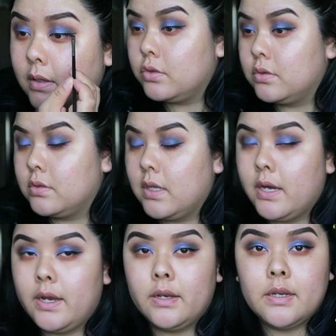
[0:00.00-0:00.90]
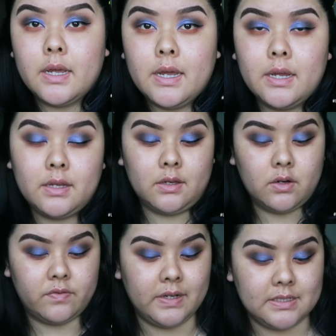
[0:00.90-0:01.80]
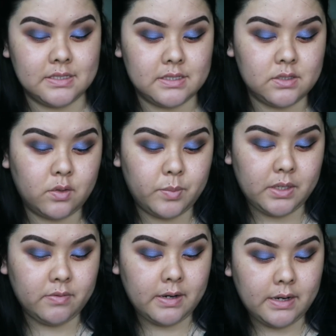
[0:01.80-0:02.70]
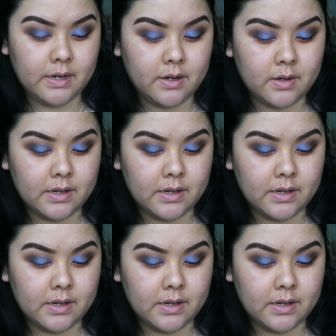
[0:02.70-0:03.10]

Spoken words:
she was like, dang, your face is so beat right now.